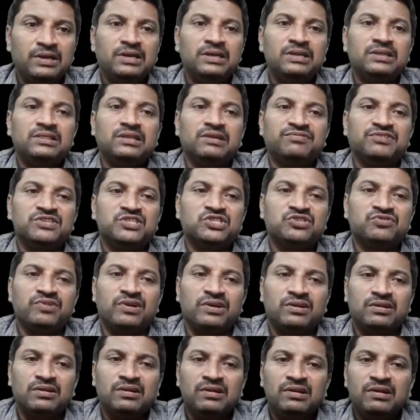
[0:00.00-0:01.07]
The first
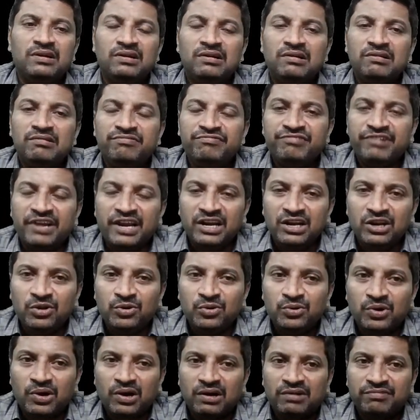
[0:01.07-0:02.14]
one,
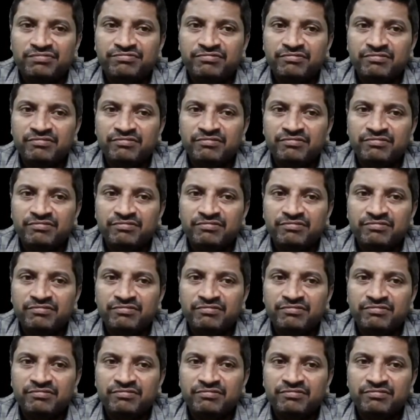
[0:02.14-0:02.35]
failure of